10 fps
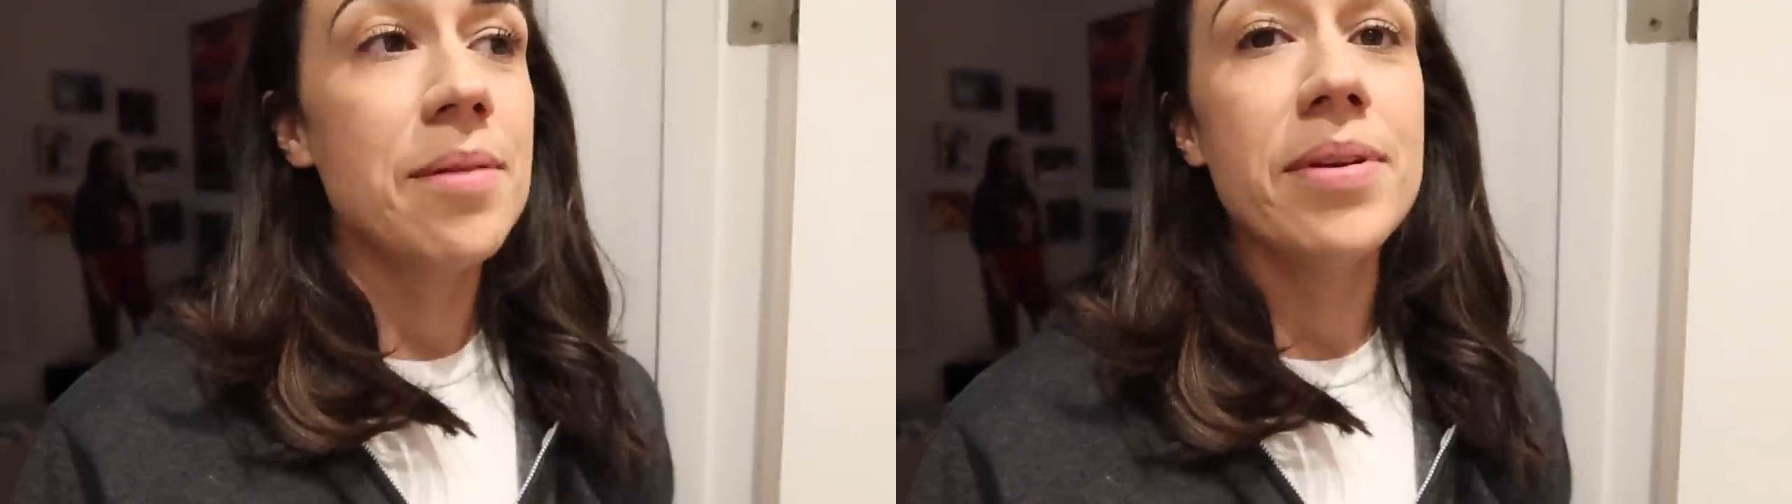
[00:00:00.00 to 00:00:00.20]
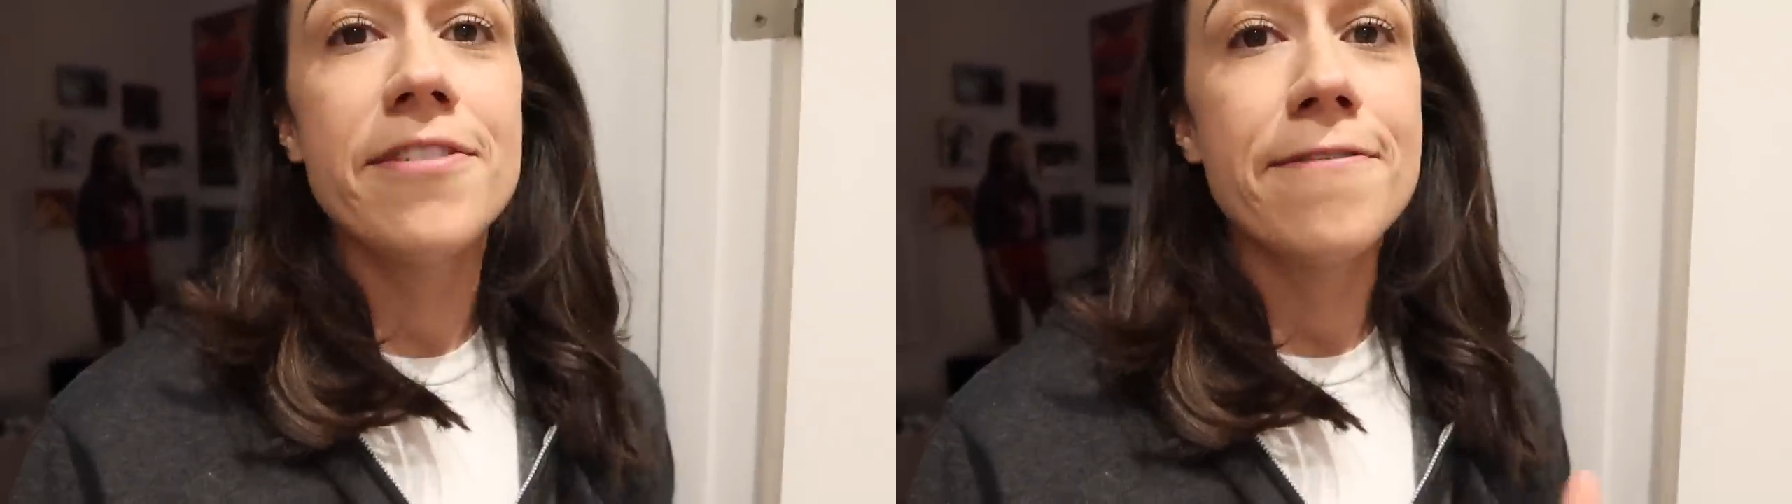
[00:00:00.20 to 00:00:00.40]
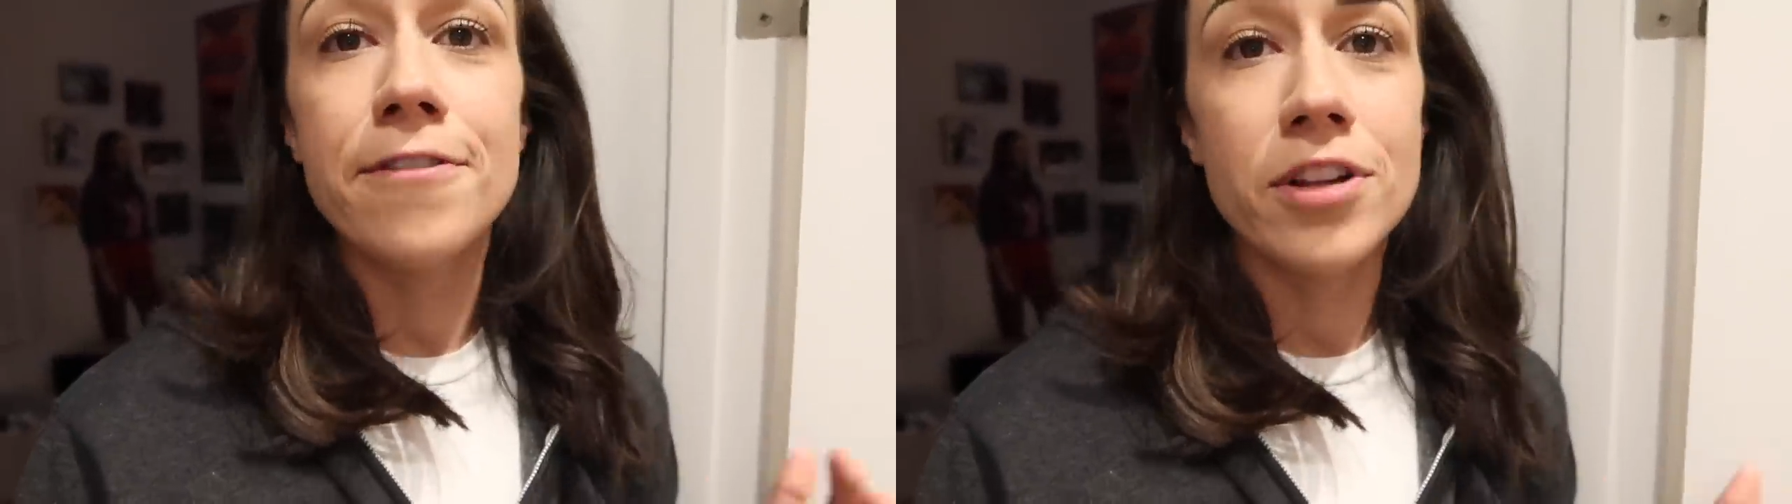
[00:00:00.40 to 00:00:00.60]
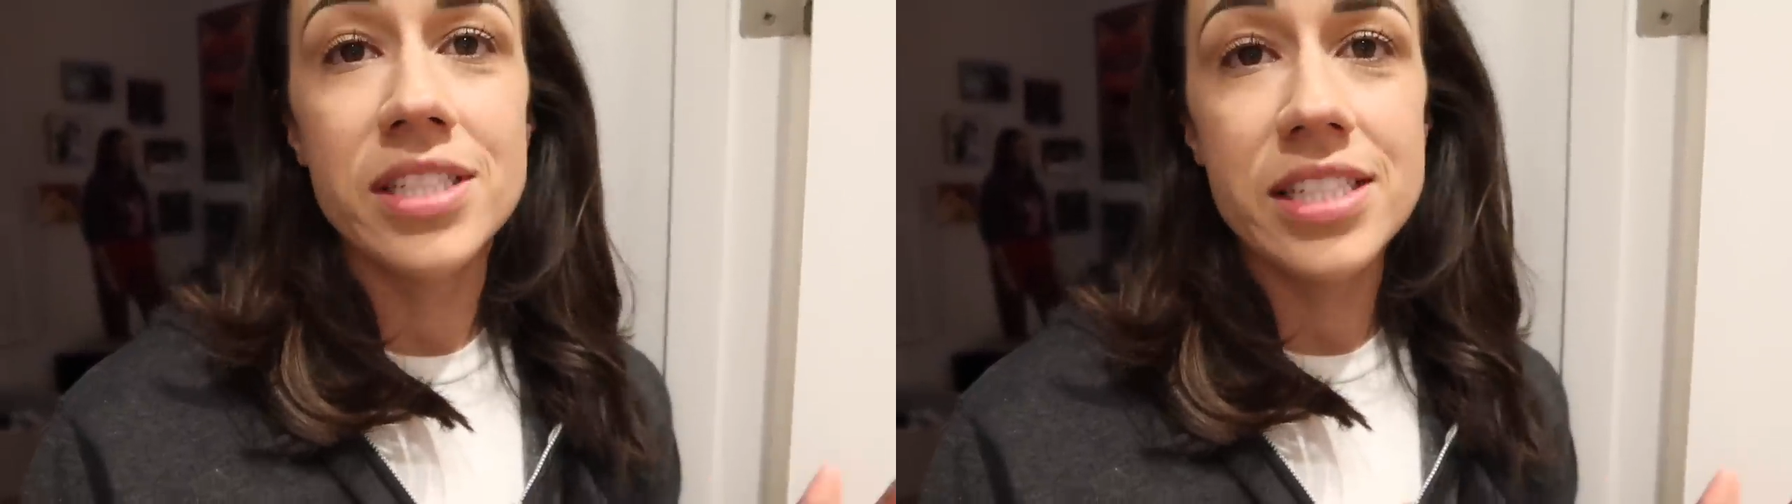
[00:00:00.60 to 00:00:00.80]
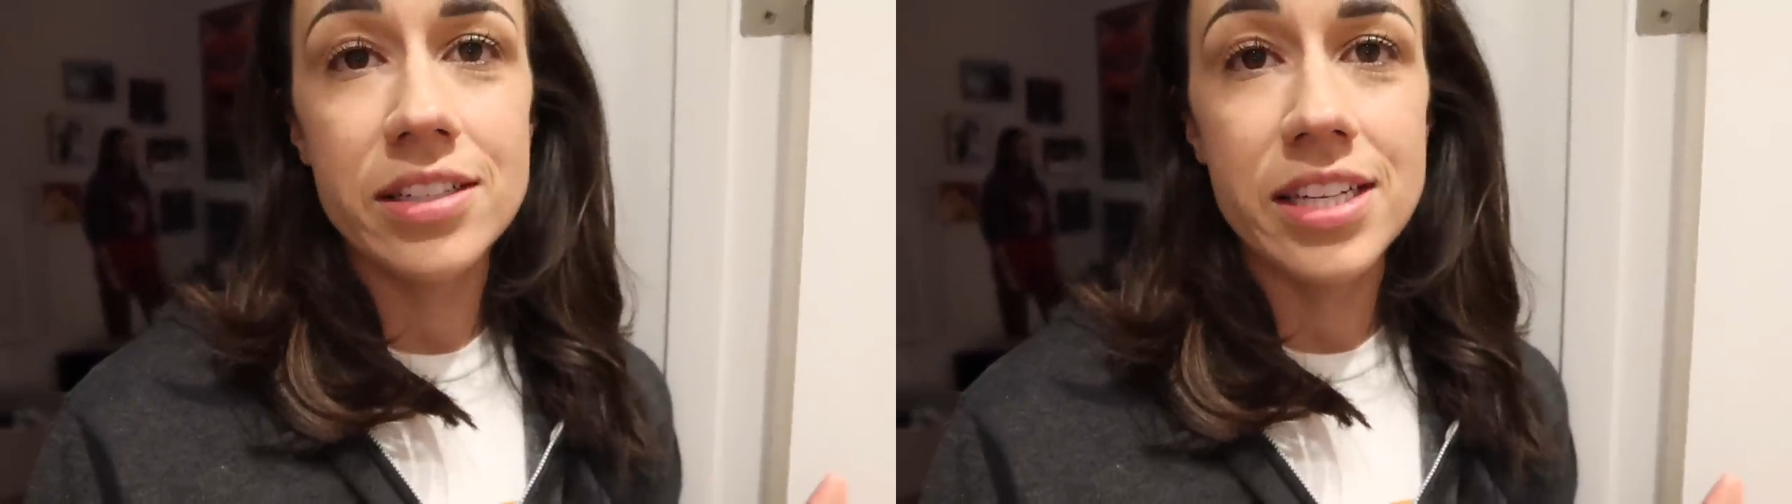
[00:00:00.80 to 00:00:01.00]
and be full
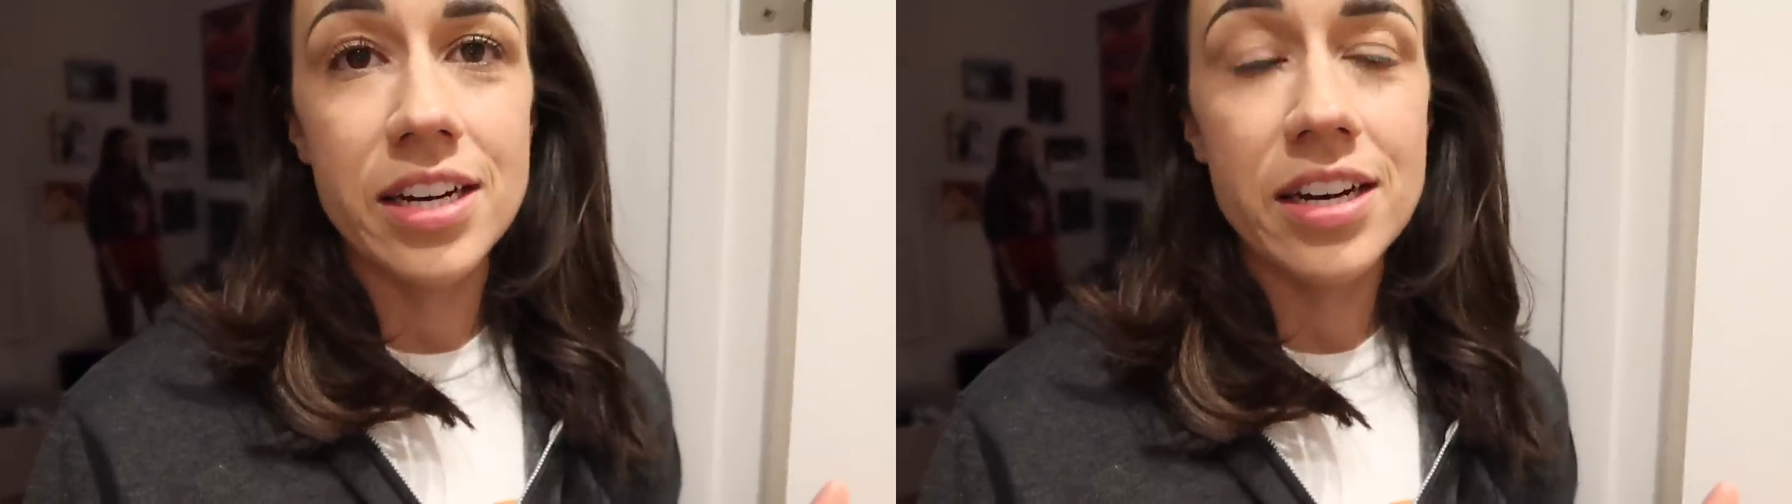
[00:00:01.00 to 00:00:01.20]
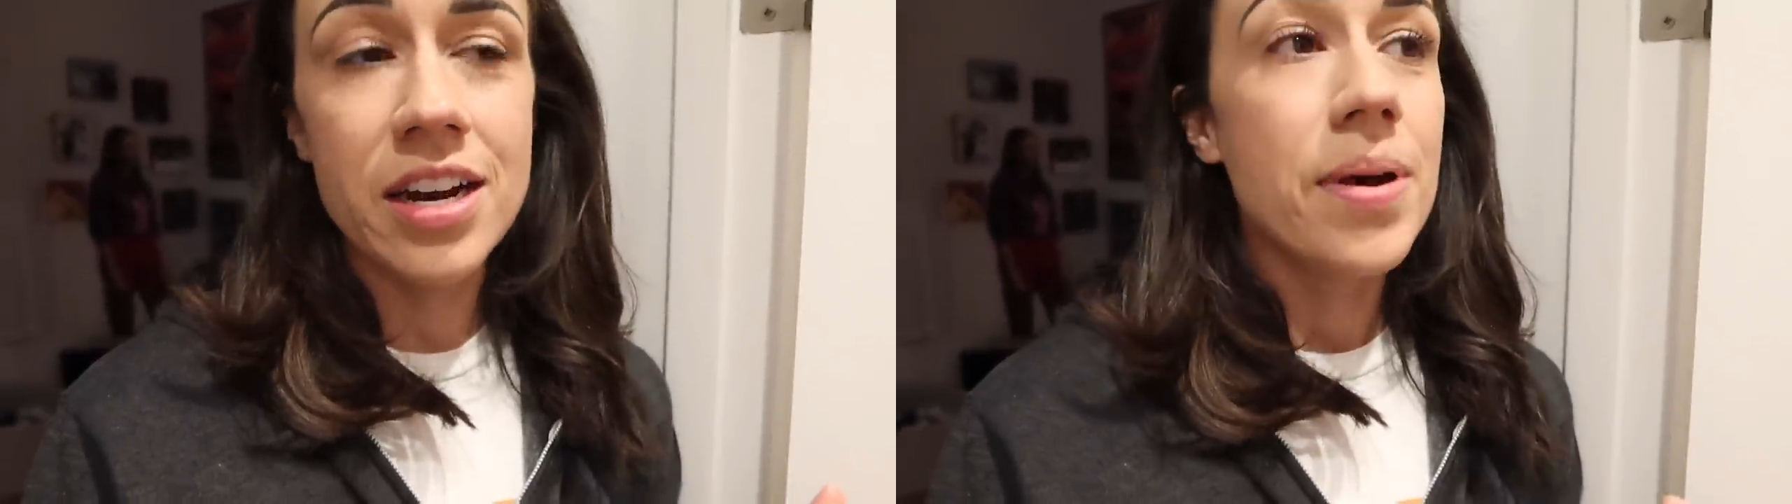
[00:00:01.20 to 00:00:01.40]
until dinner,